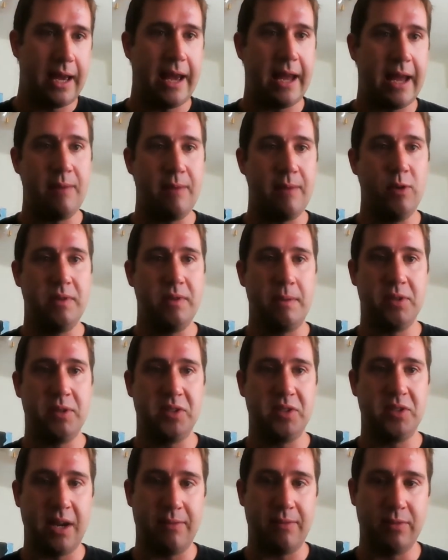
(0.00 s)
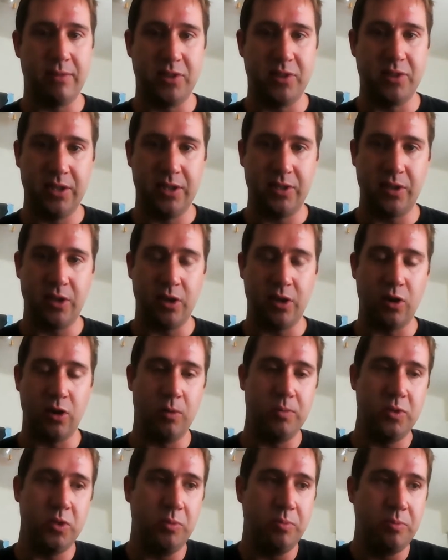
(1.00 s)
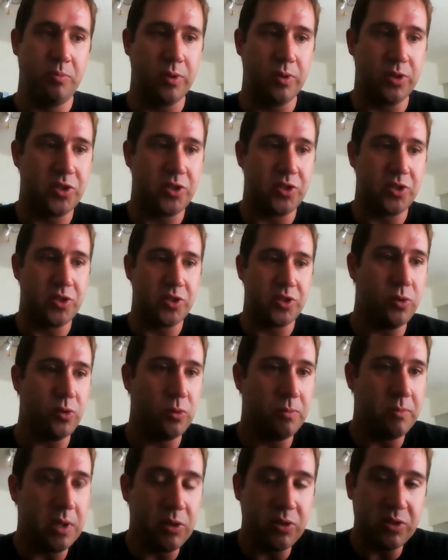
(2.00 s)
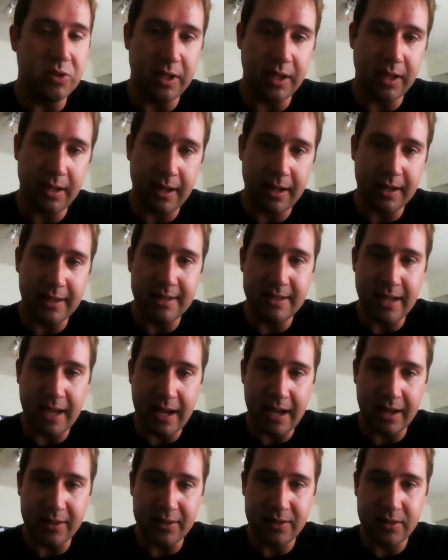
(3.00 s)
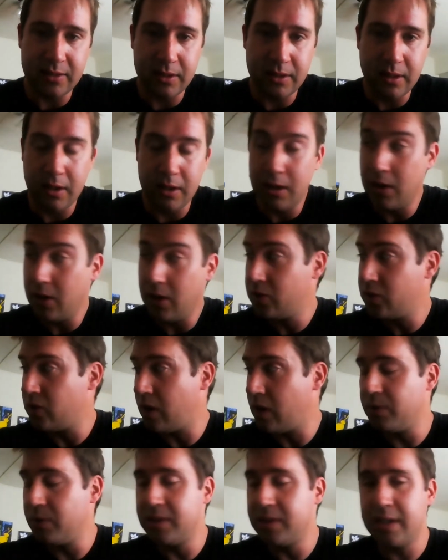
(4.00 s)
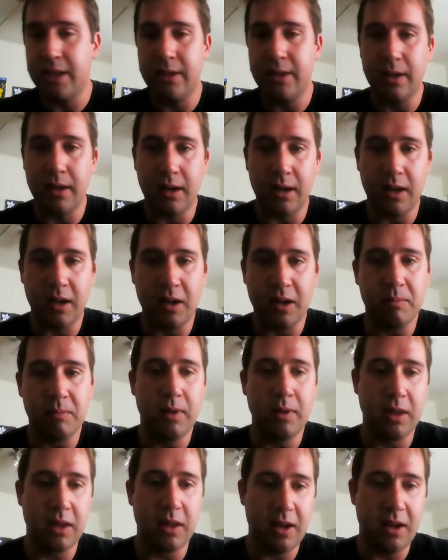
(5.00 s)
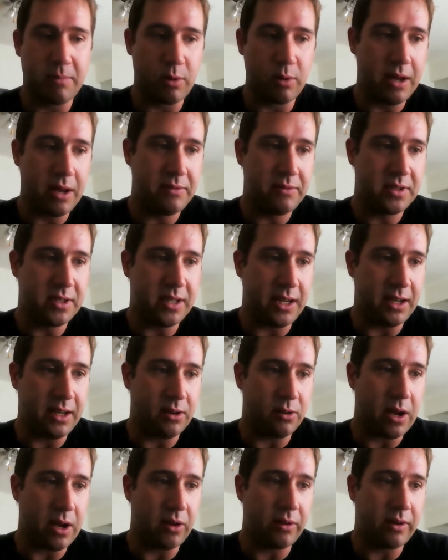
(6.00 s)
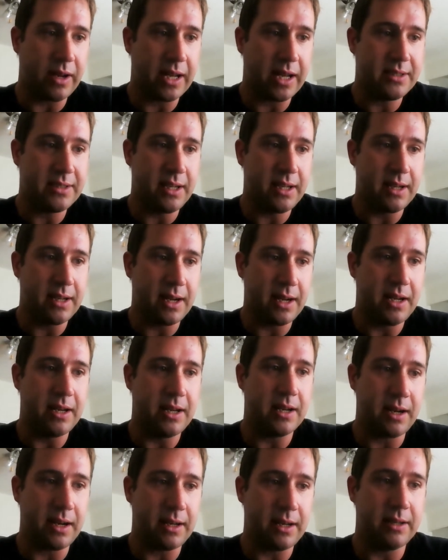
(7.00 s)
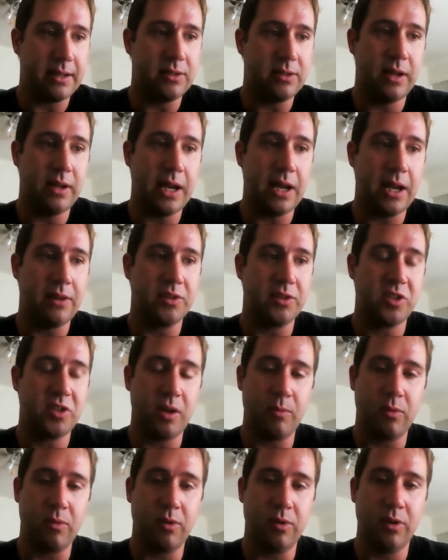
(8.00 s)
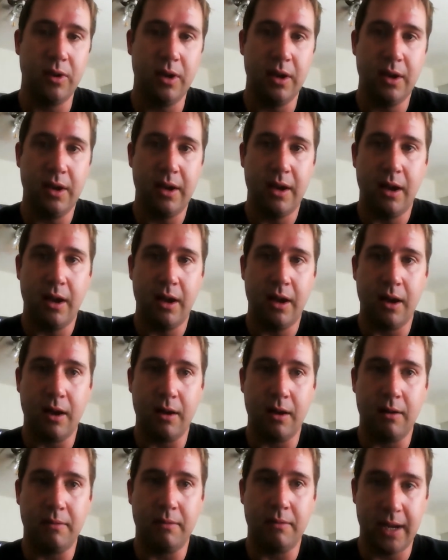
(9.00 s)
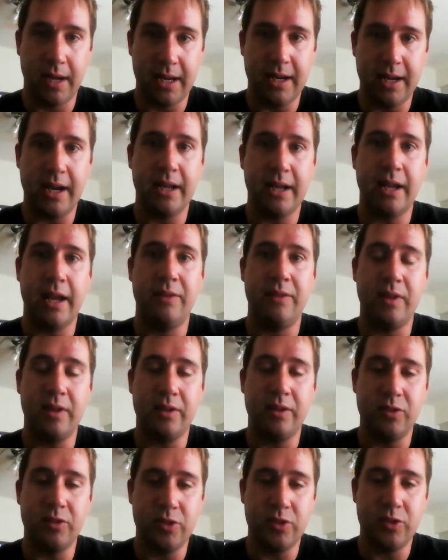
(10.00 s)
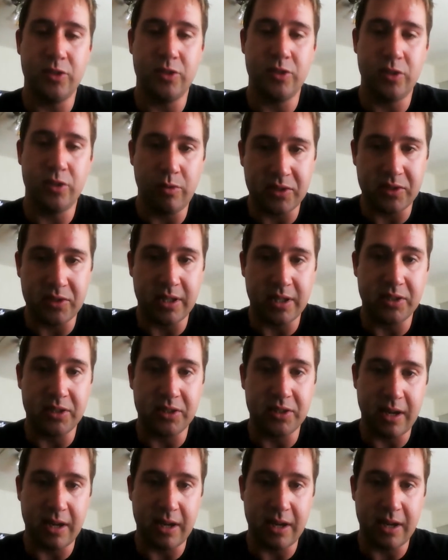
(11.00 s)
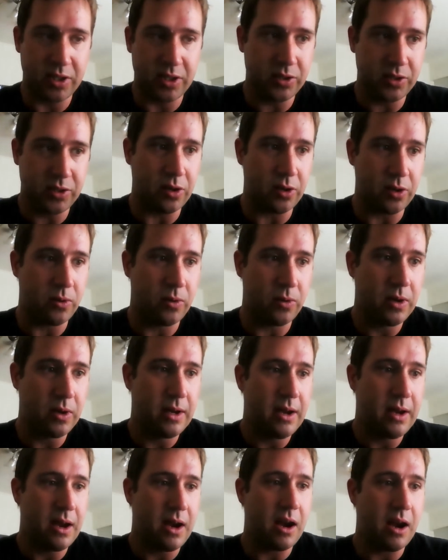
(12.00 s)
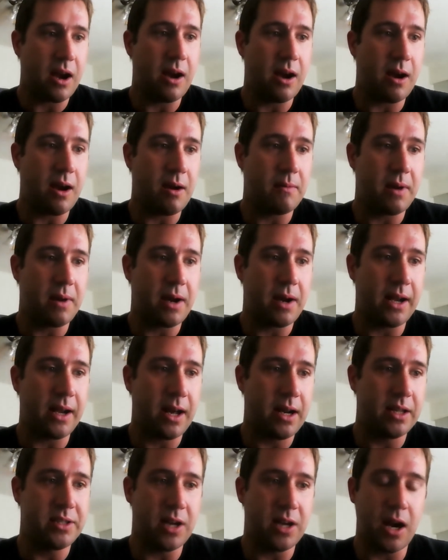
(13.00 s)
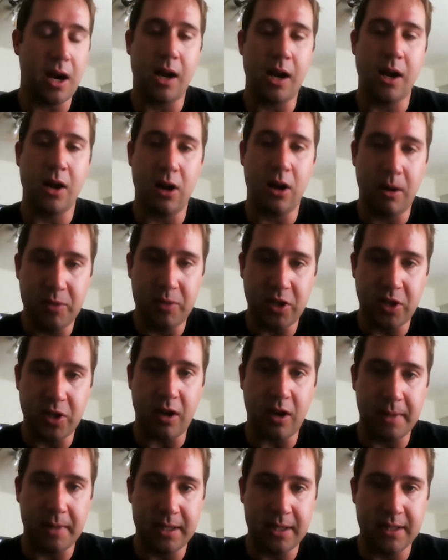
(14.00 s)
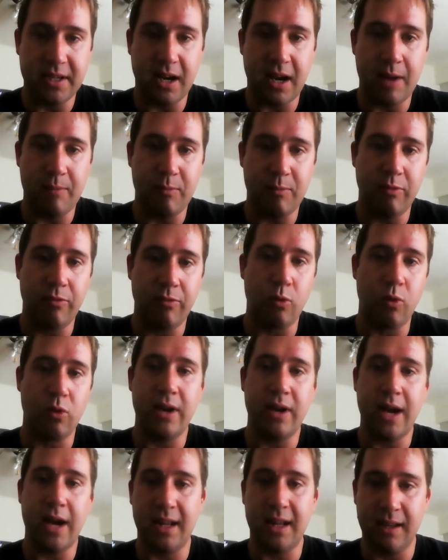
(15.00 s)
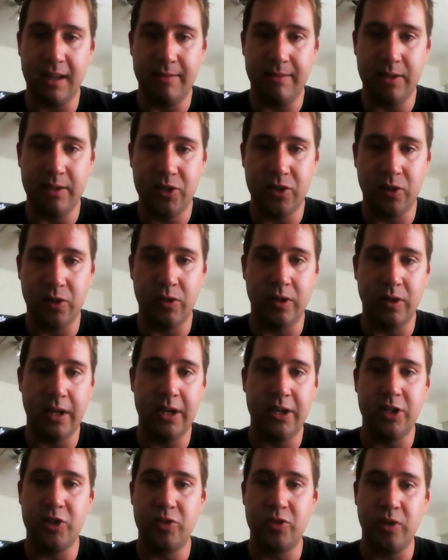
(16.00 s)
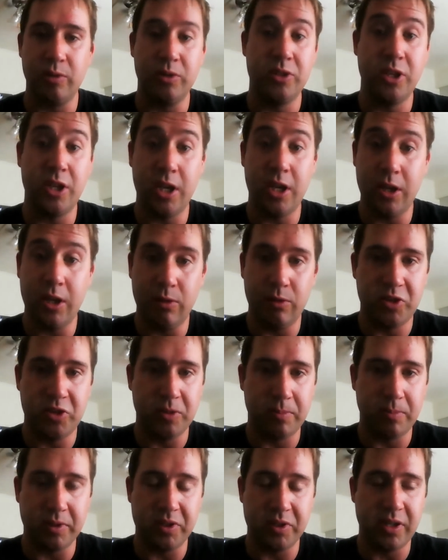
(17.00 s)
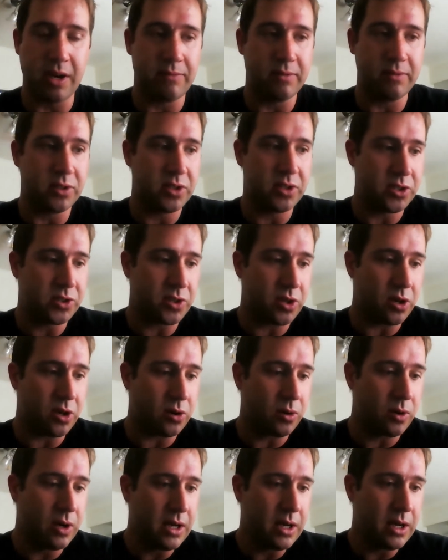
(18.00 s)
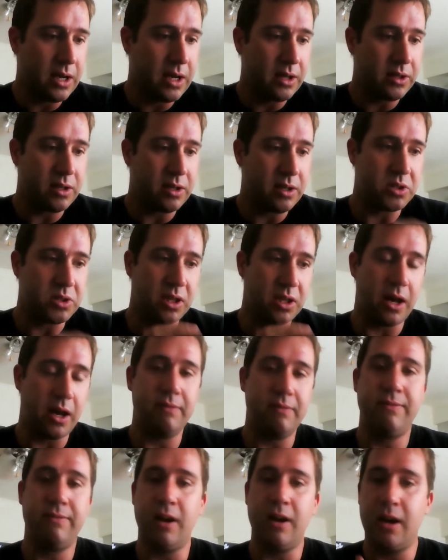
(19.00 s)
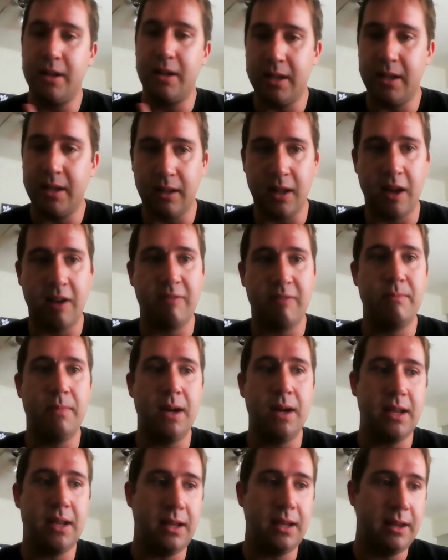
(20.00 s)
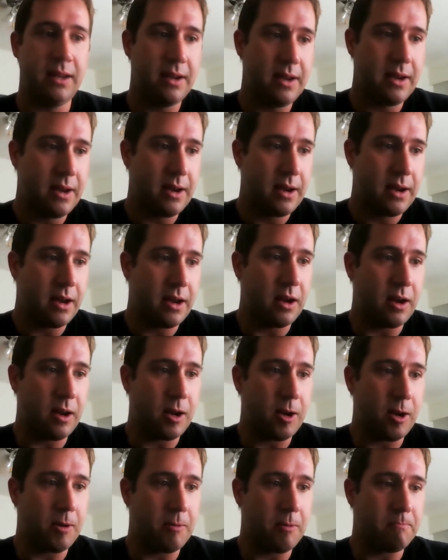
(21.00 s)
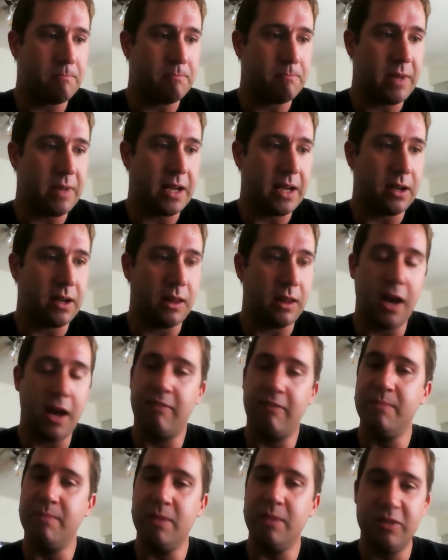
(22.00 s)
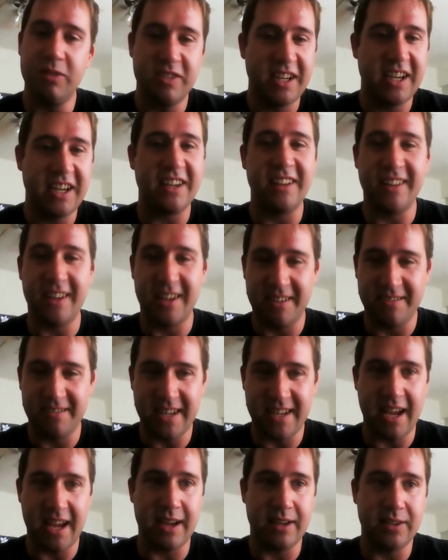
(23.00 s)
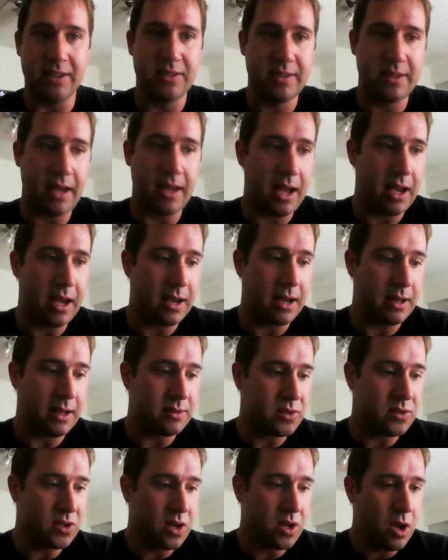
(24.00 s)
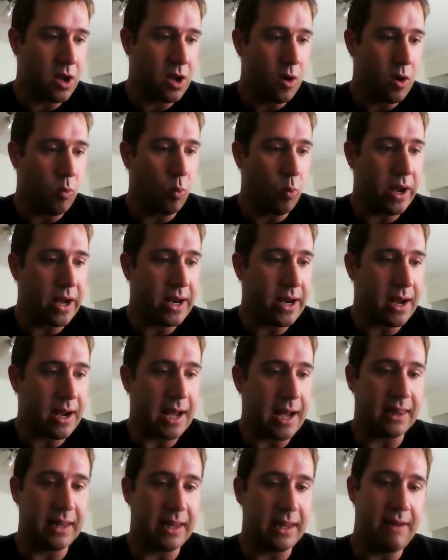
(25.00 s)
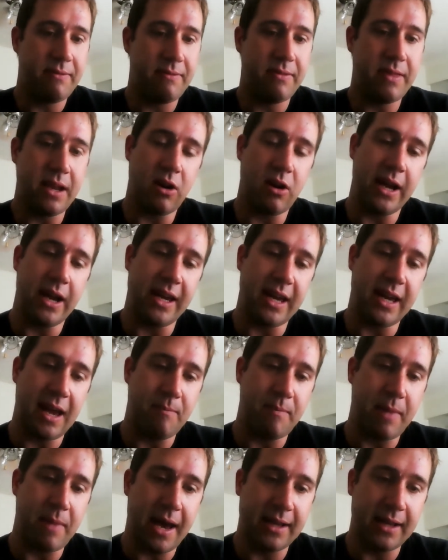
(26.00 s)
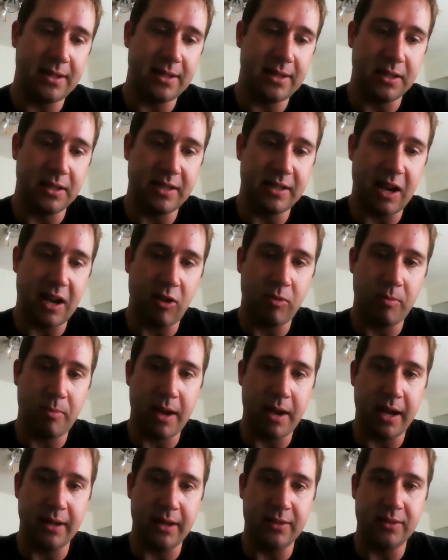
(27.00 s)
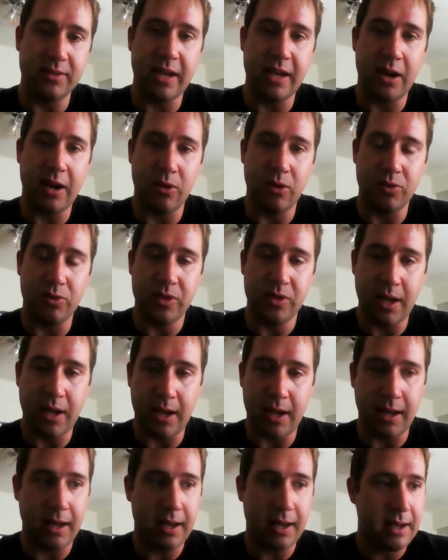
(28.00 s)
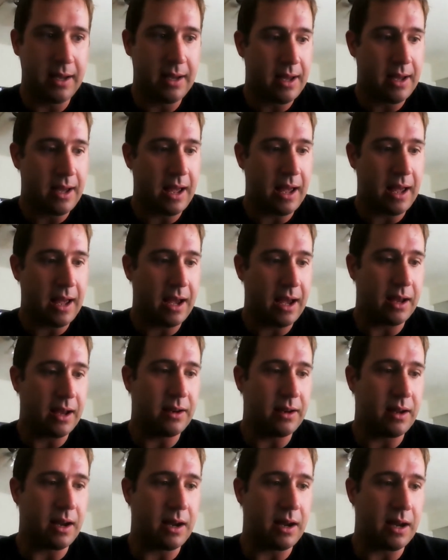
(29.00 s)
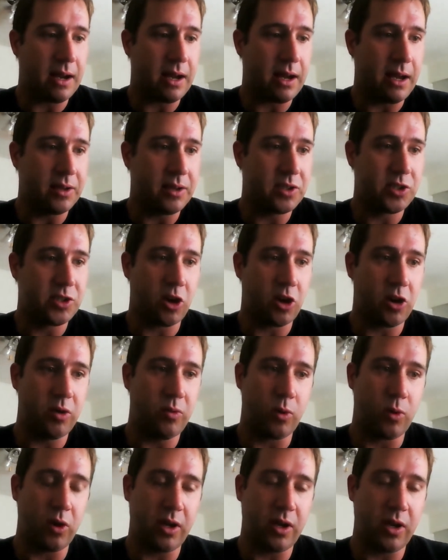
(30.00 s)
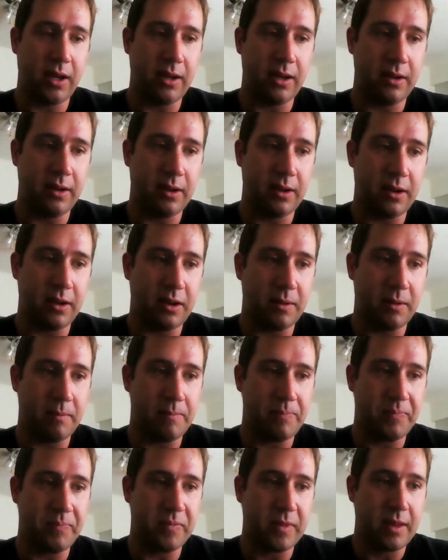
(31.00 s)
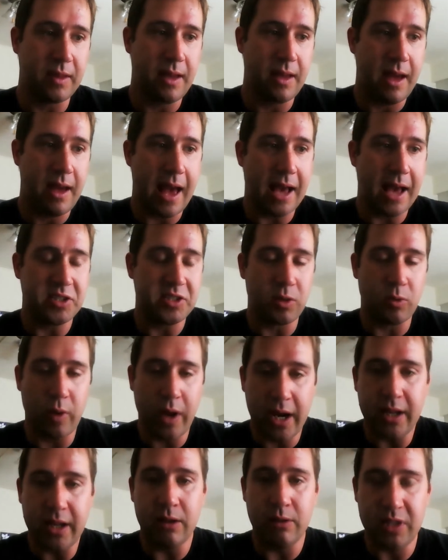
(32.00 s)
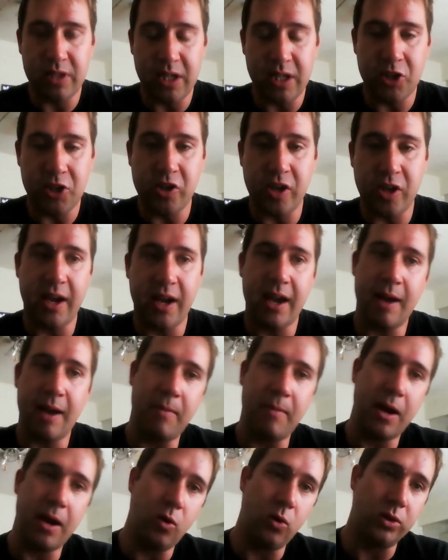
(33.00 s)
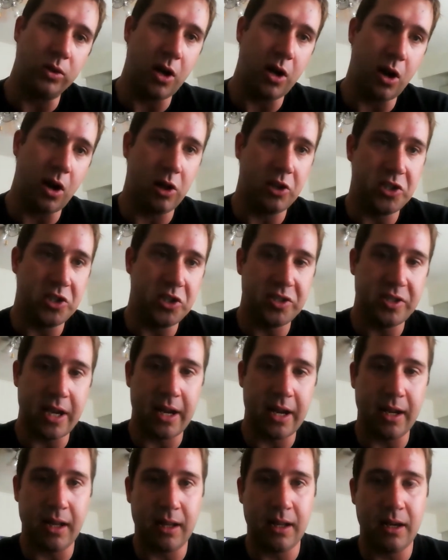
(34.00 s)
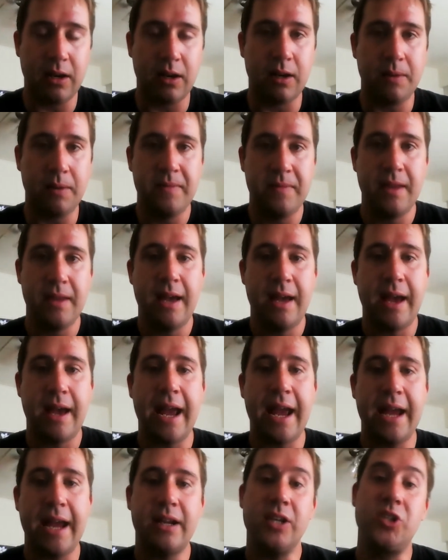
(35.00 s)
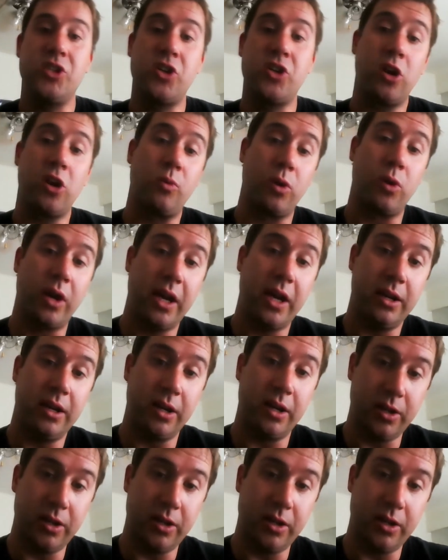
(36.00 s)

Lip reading: and I moved up to San Francisco to pursue music and dance. So I was in the club rave scene around 1999 and the summer of '99, and then 2000 in San Francisco. I got a .com job at the time before 9/11, so the industry was huge up in San Francisco. There was a lot of fun and a lot of money, and a lot of music and a lot of dance. And when I left there, I came back to the South Bay in San Jose, and I started working as a radio DJ at my old college at Santa Clara, and I started working in